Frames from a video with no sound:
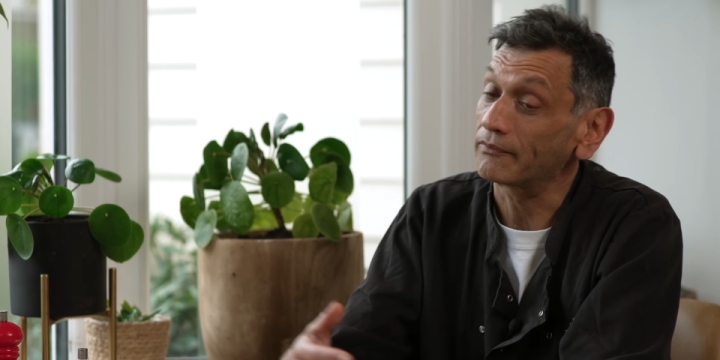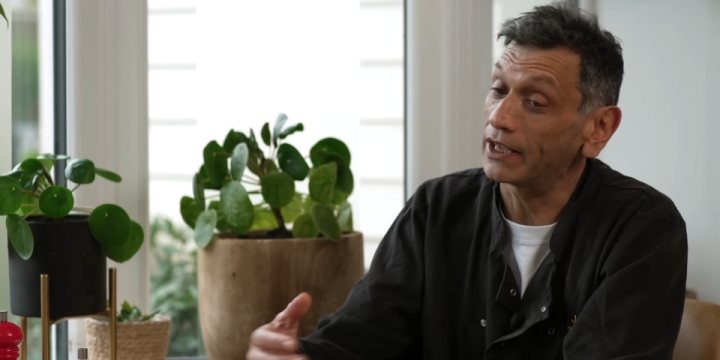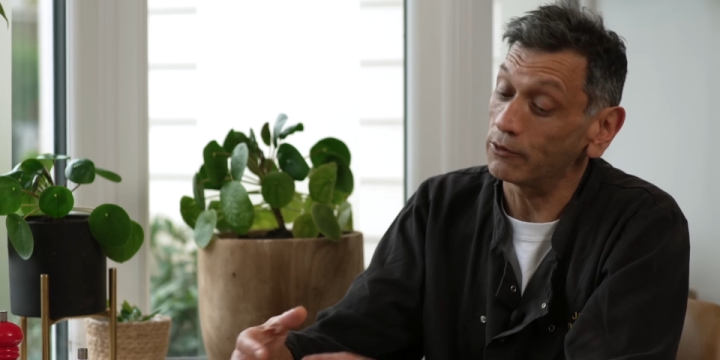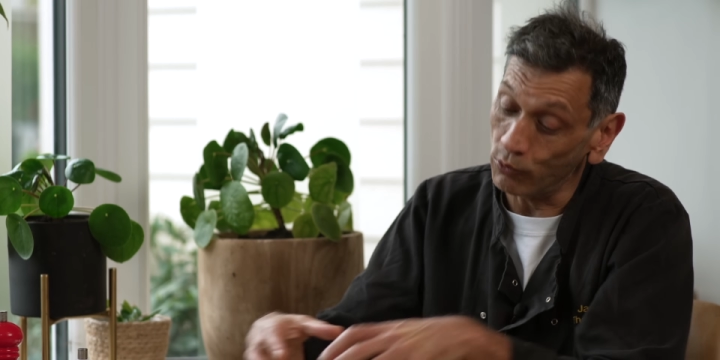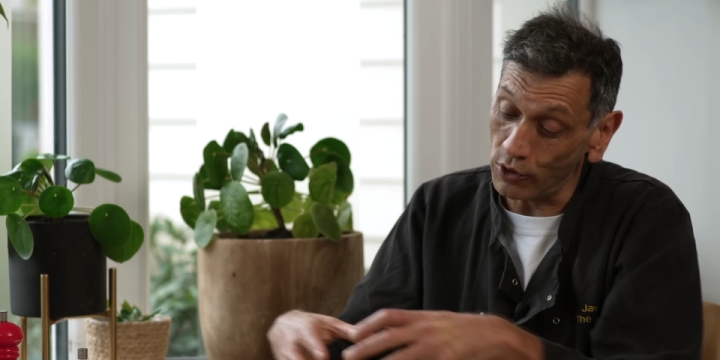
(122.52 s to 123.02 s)

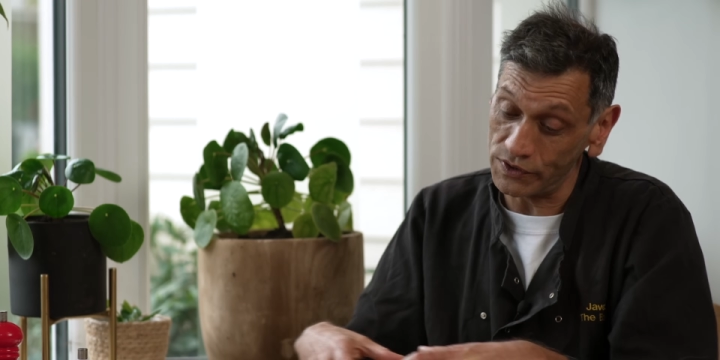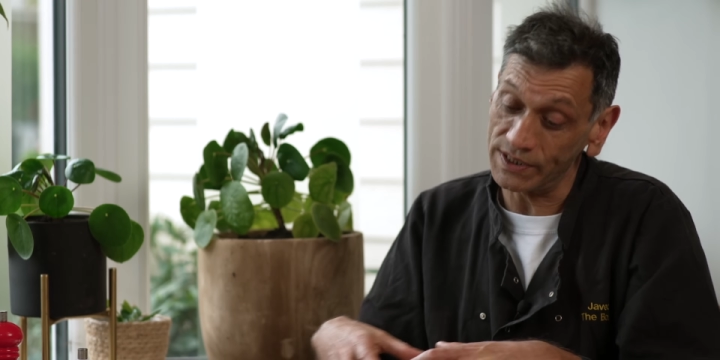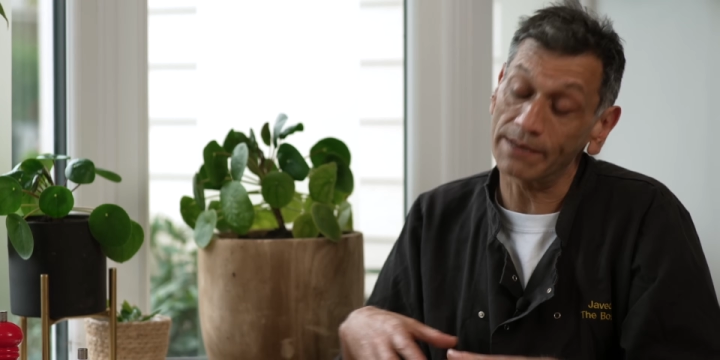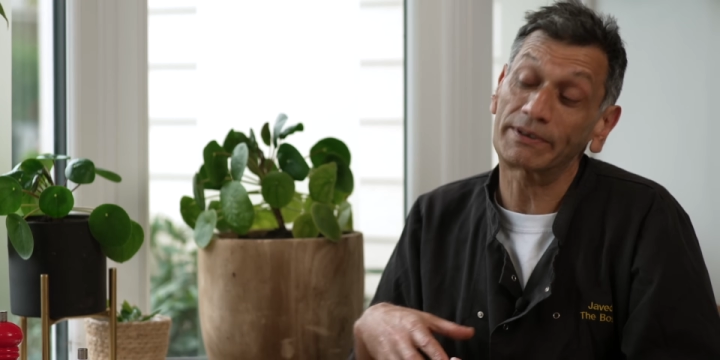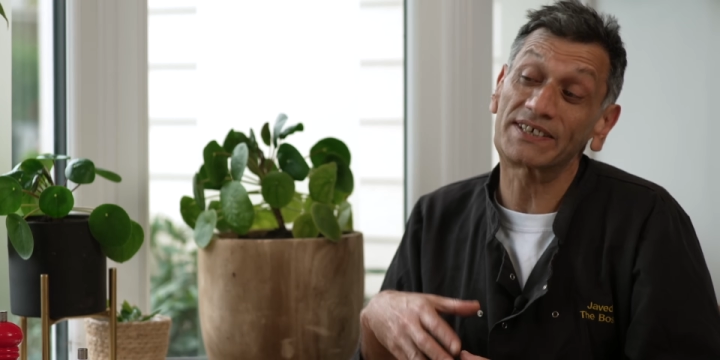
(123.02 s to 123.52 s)
It
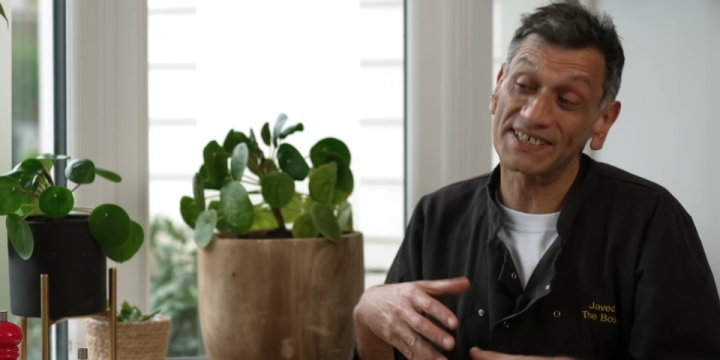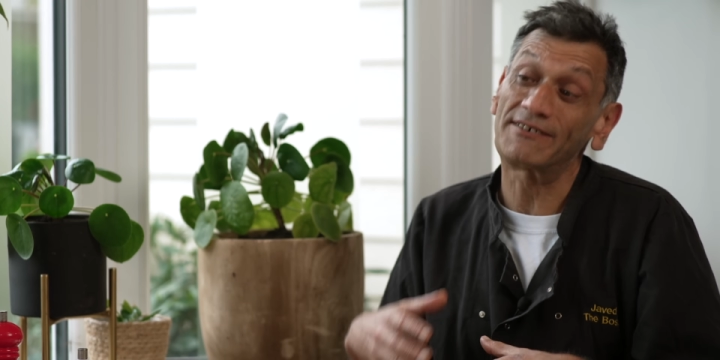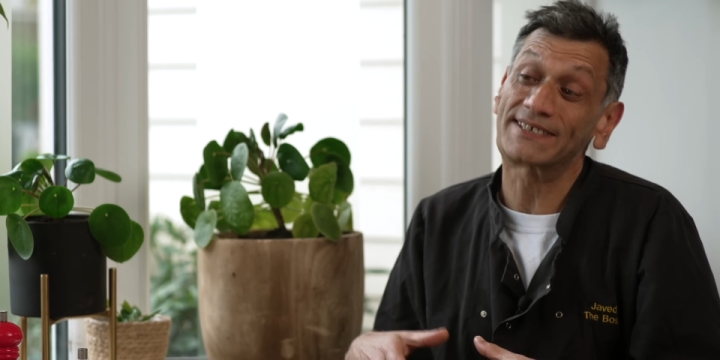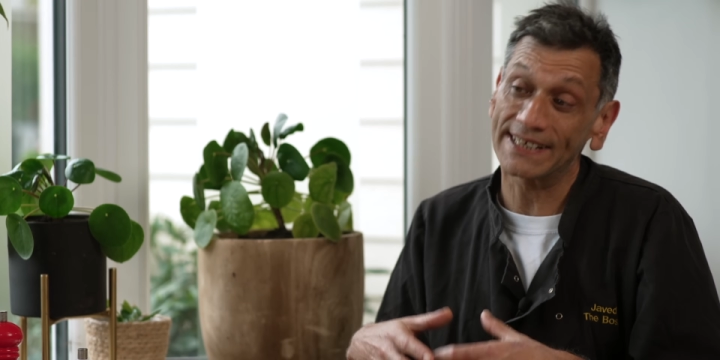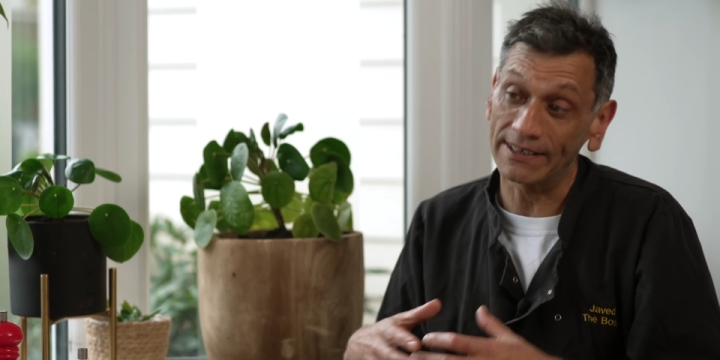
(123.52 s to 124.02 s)
wasn't something I
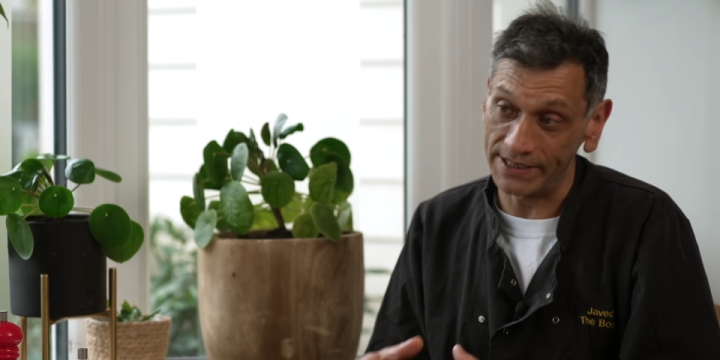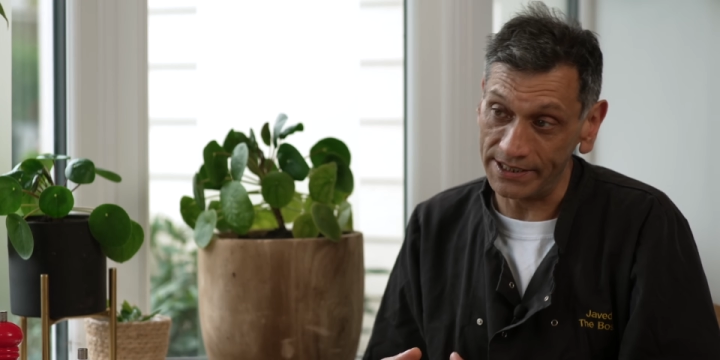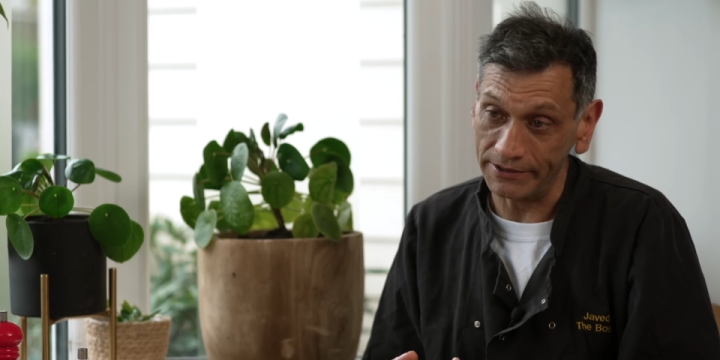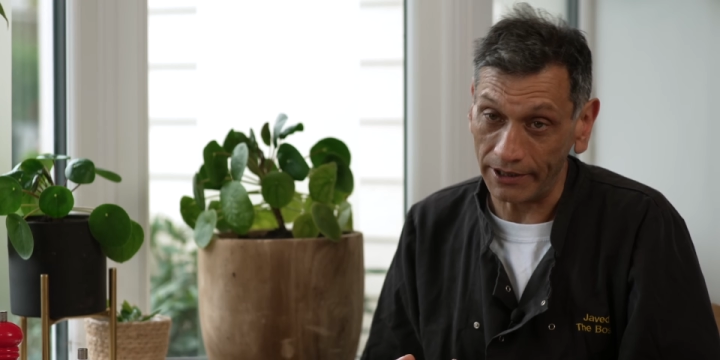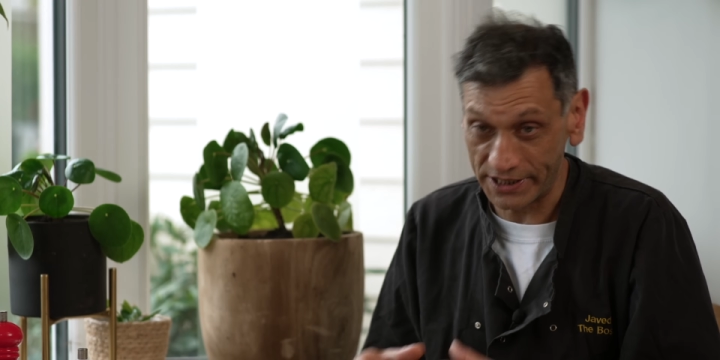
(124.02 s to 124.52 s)
started out to
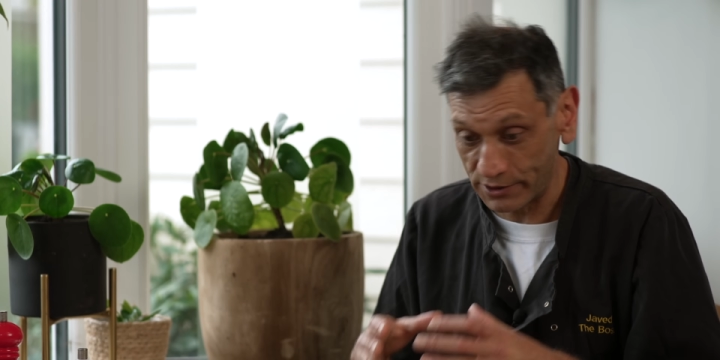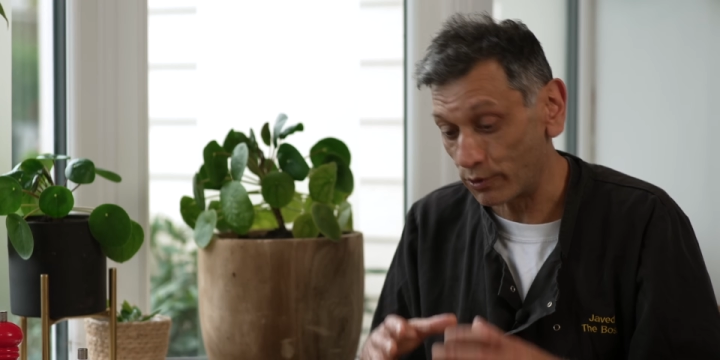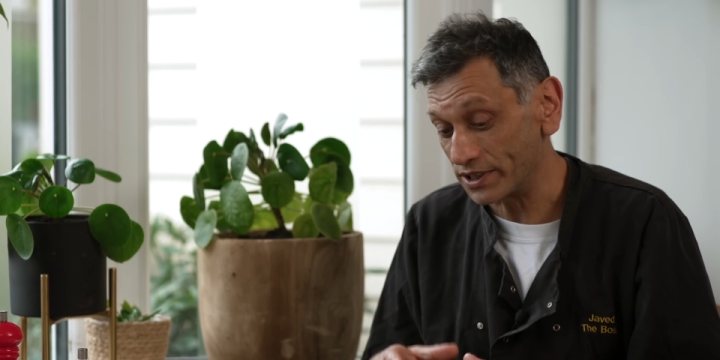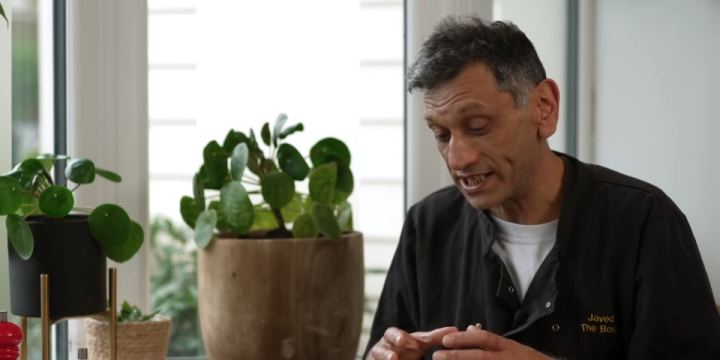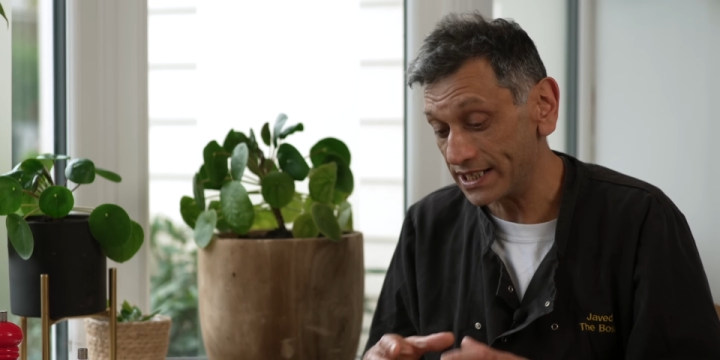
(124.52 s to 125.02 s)
do. I just
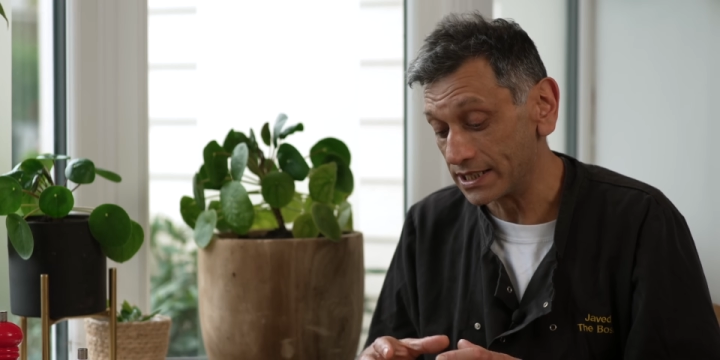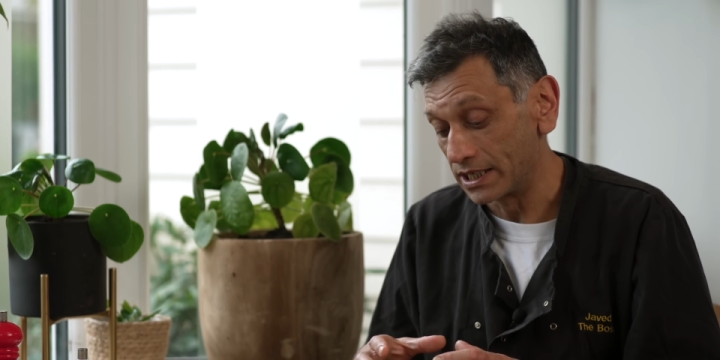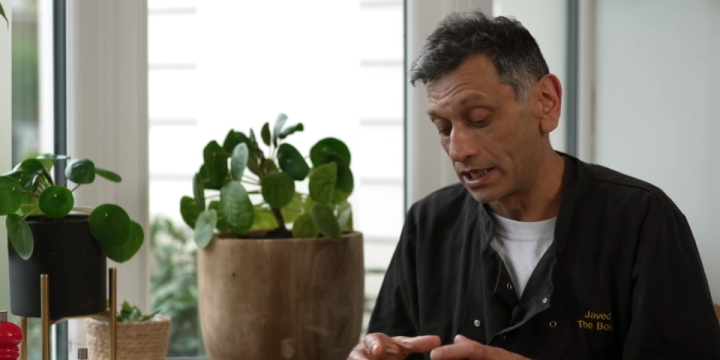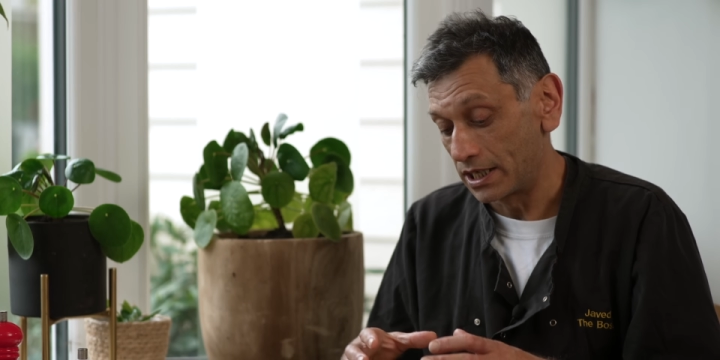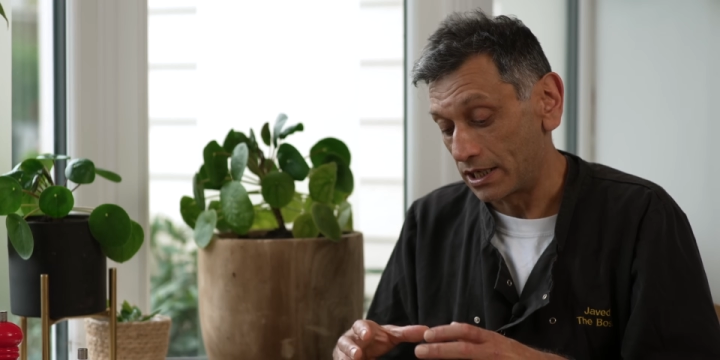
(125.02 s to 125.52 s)
wanted
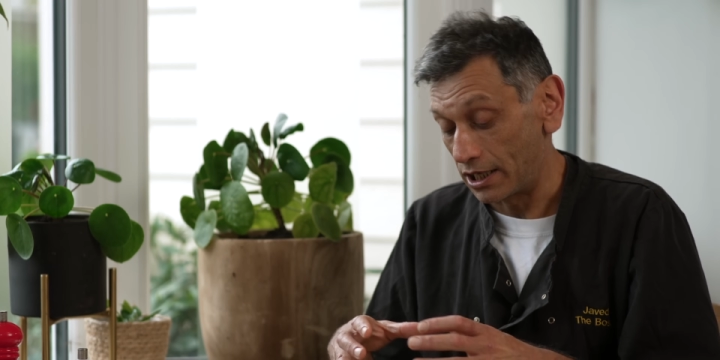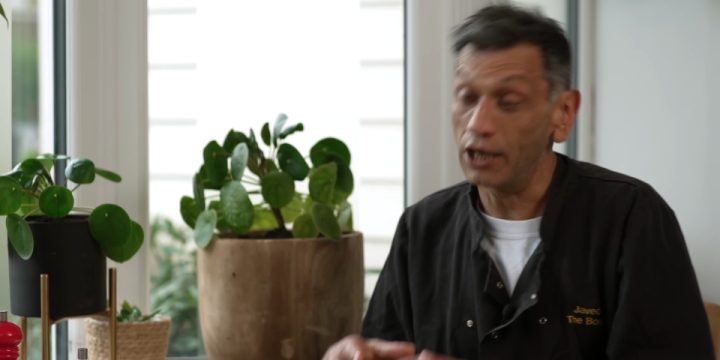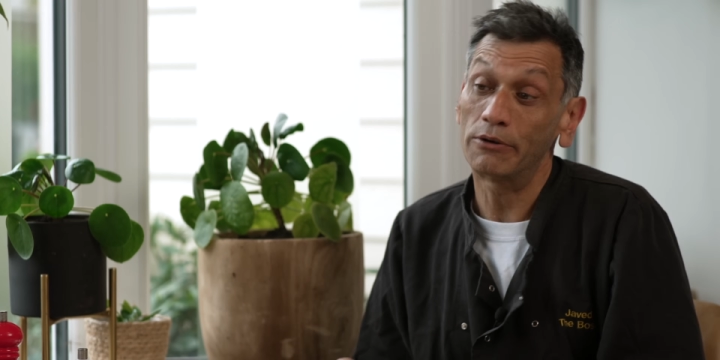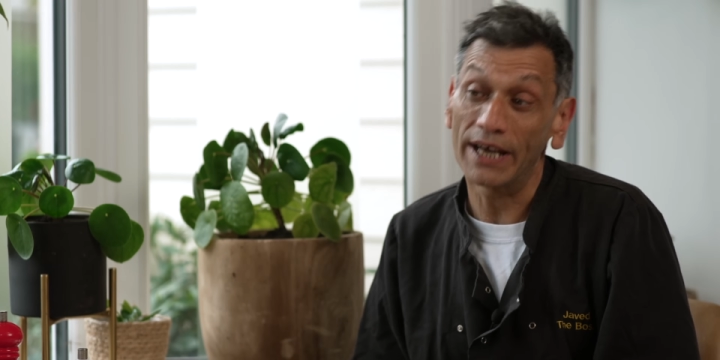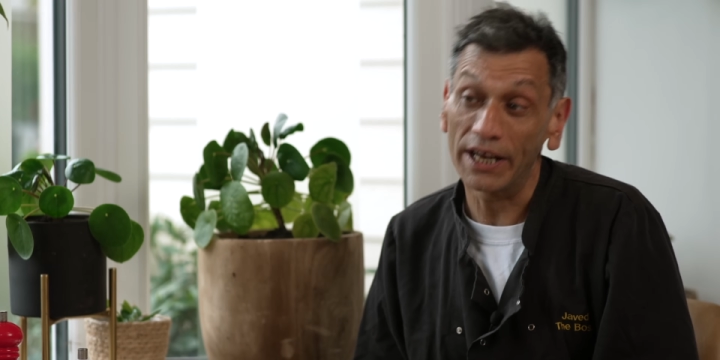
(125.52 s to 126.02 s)
lower